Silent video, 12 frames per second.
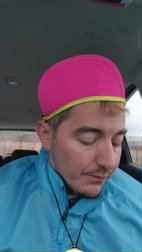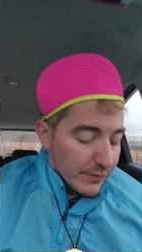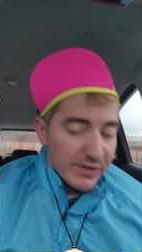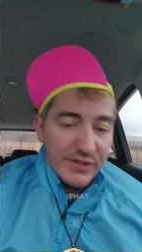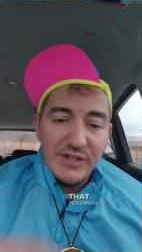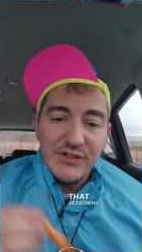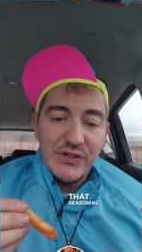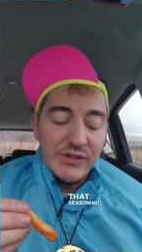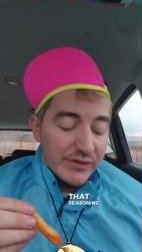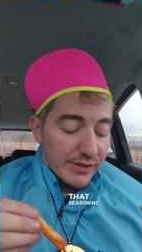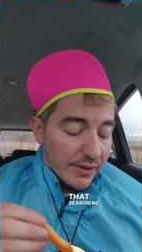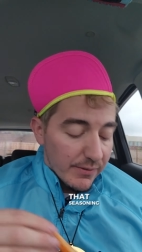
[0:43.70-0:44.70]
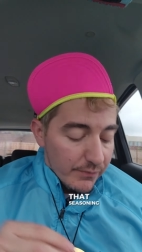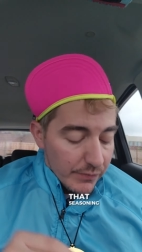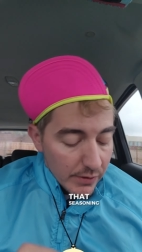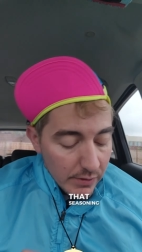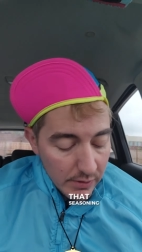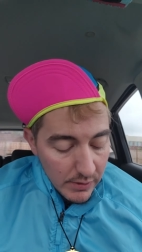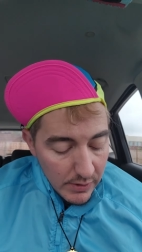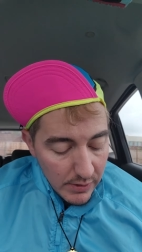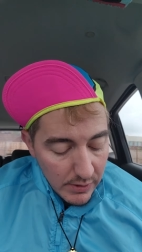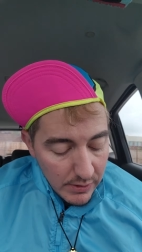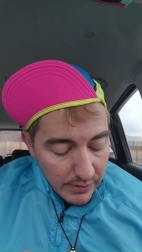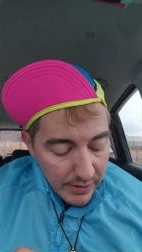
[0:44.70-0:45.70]
It's that seasoning.
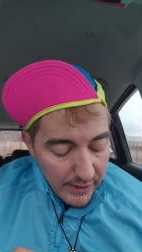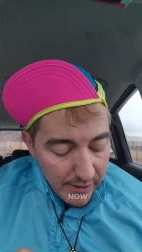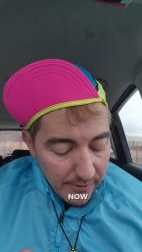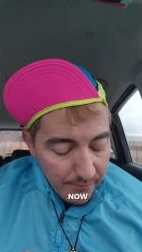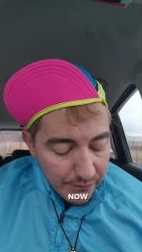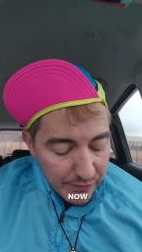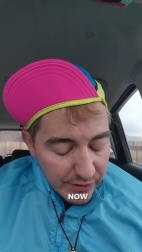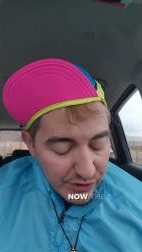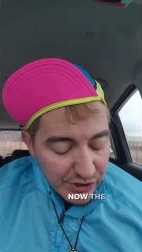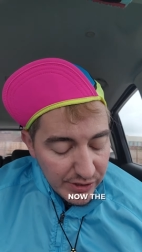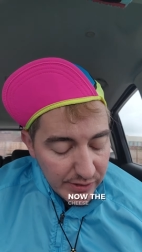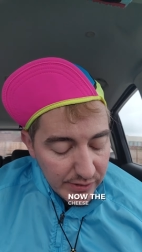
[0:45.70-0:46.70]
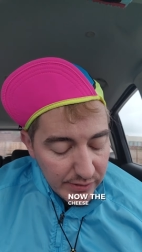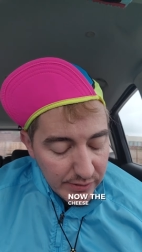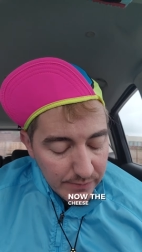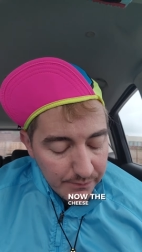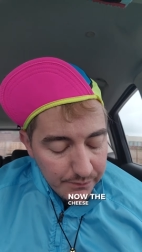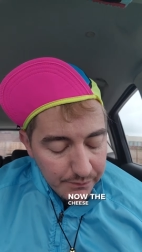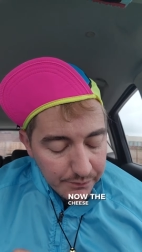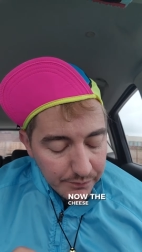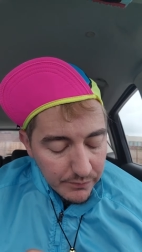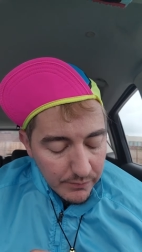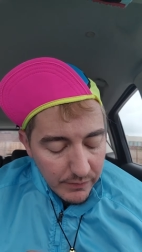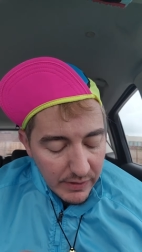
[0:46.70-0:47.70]
Now, the cheese
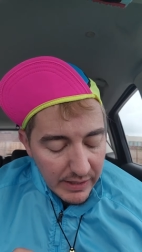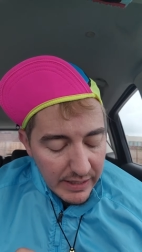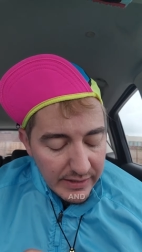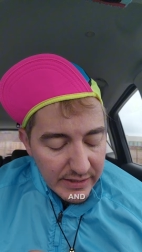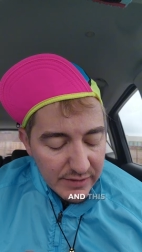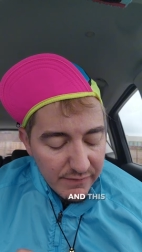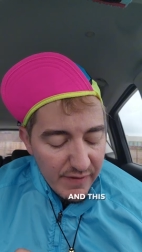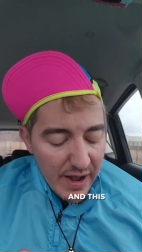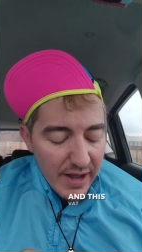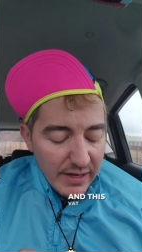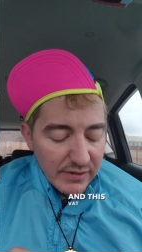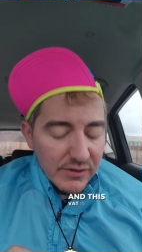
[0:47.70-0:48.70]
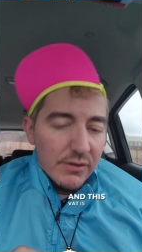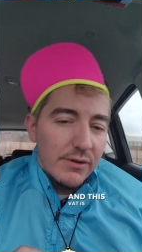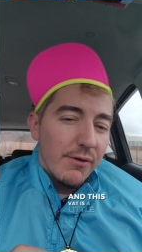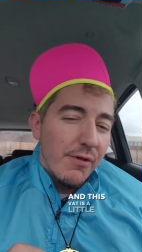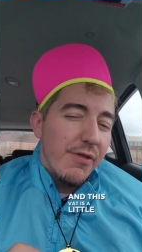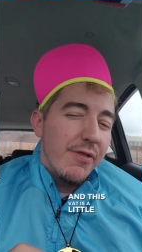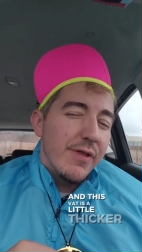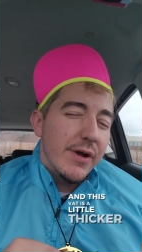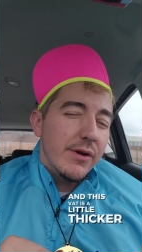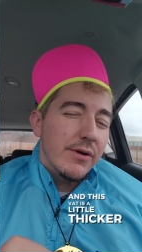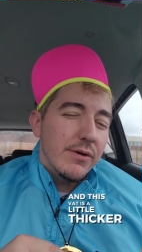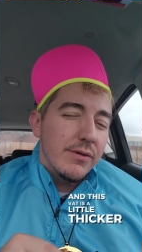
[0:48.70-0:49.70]
in this vat is a little
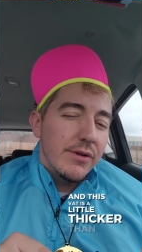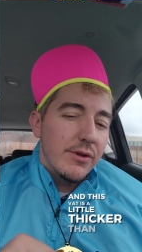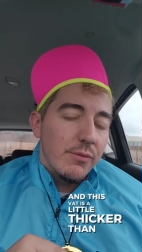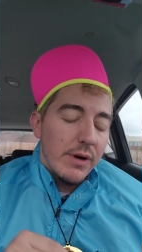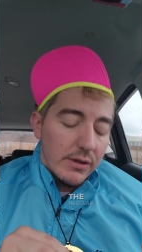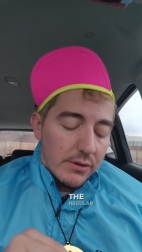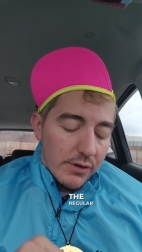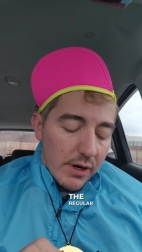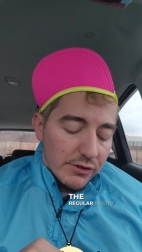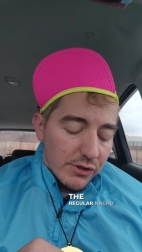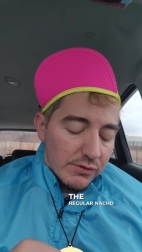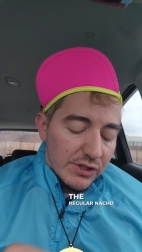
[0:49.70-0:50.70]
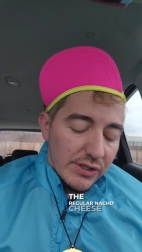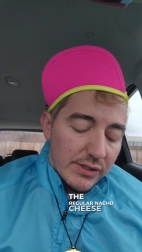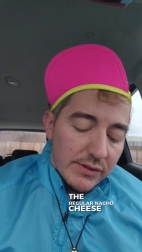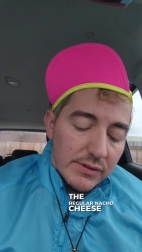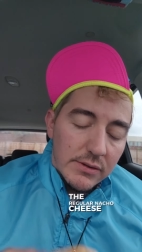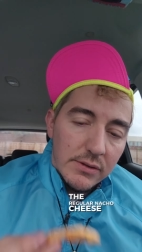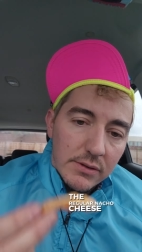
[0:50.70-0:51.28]
thicker than the regular nacho cheese,